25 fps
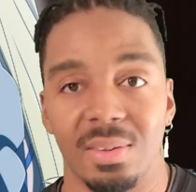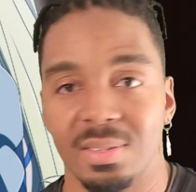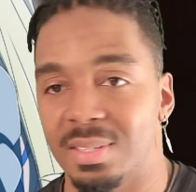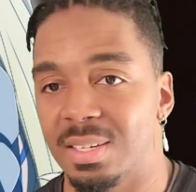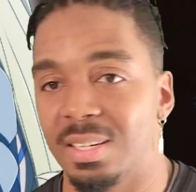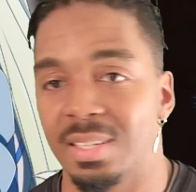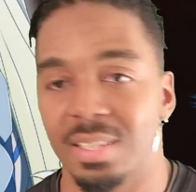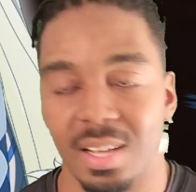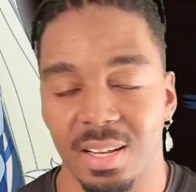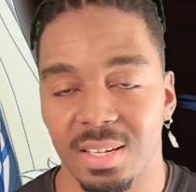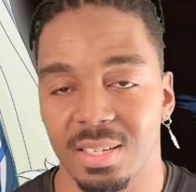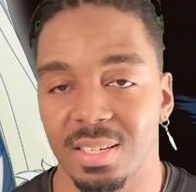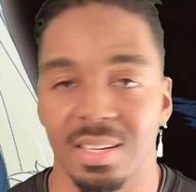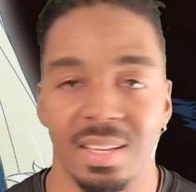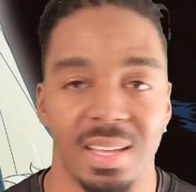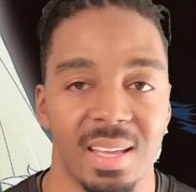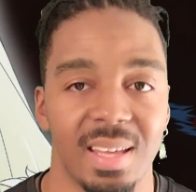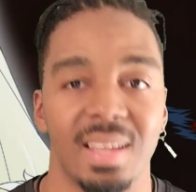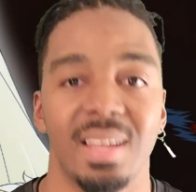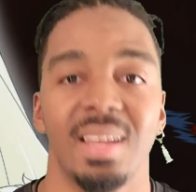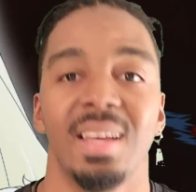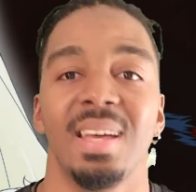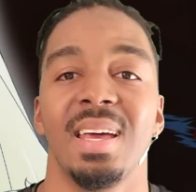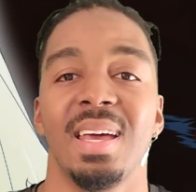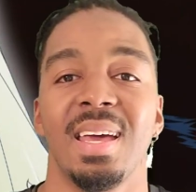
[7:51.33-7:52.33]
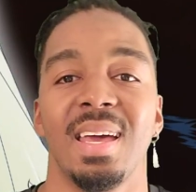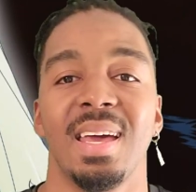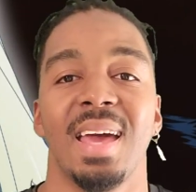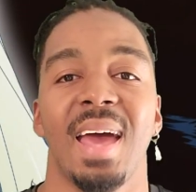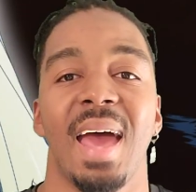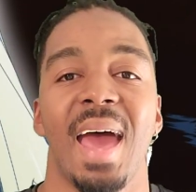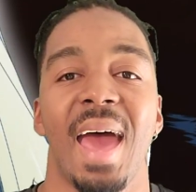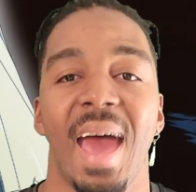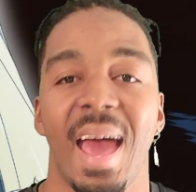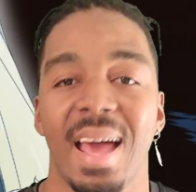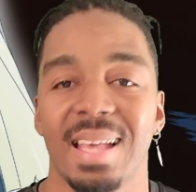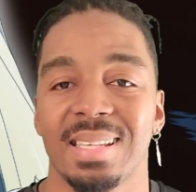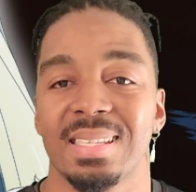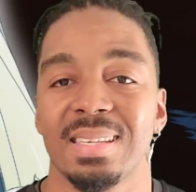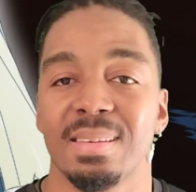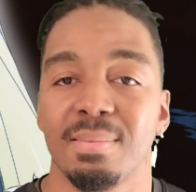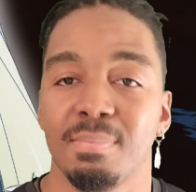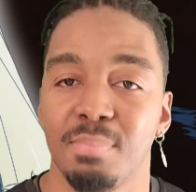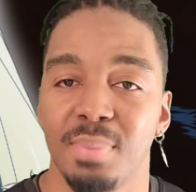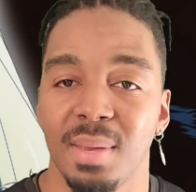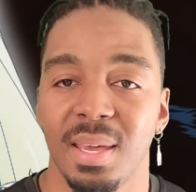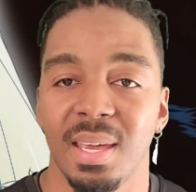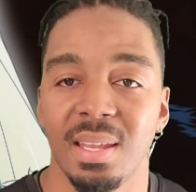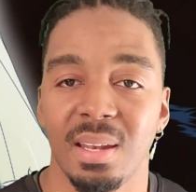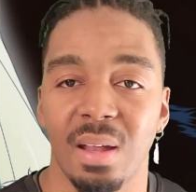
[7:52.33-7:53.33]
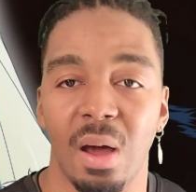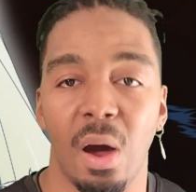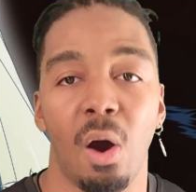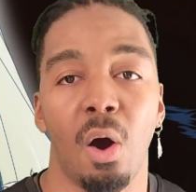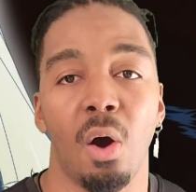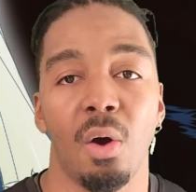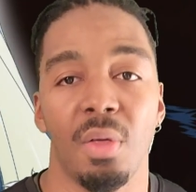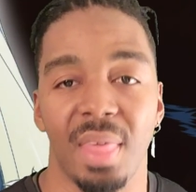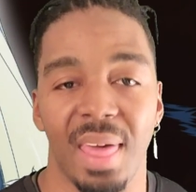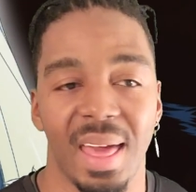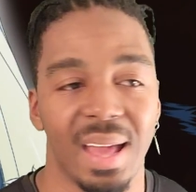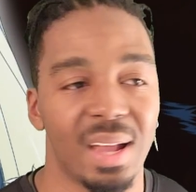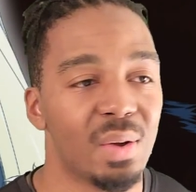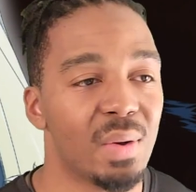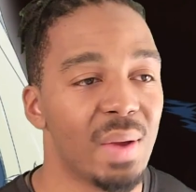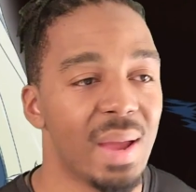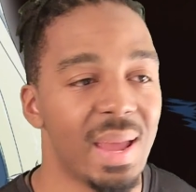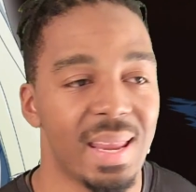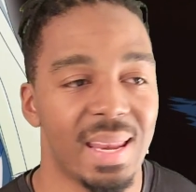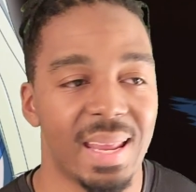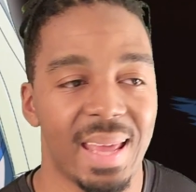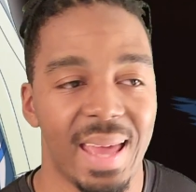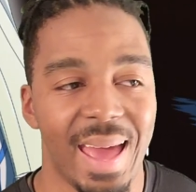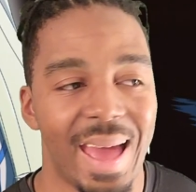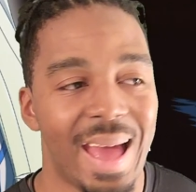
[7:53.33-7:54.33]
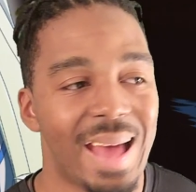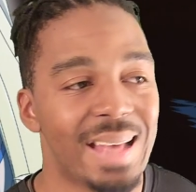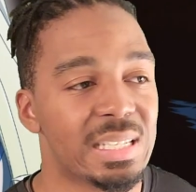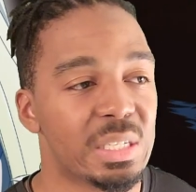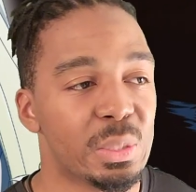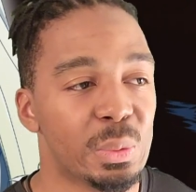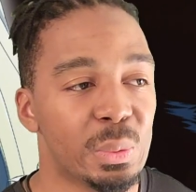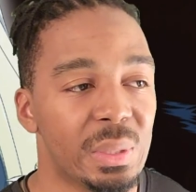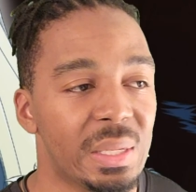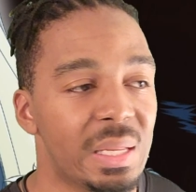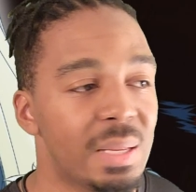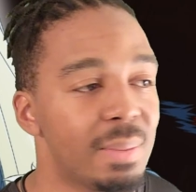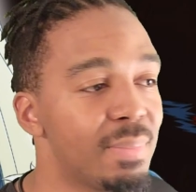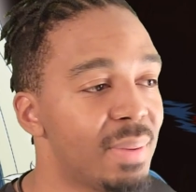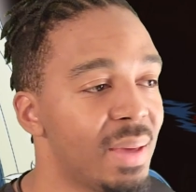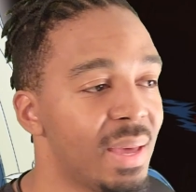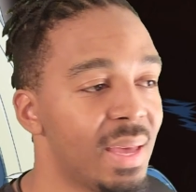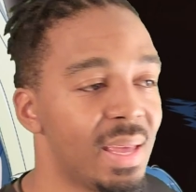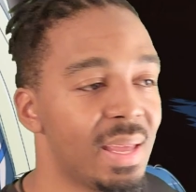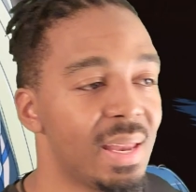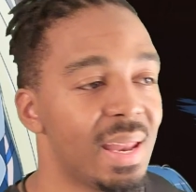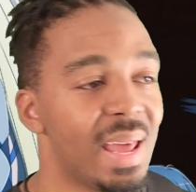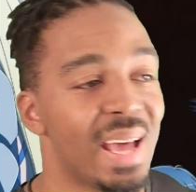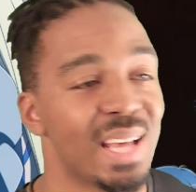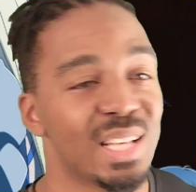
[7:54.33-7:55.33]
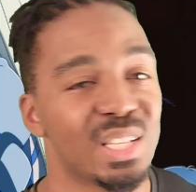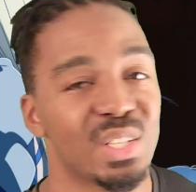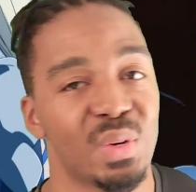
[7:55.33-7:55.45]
dungeon? That hasn't been all that great. It hasn't really been as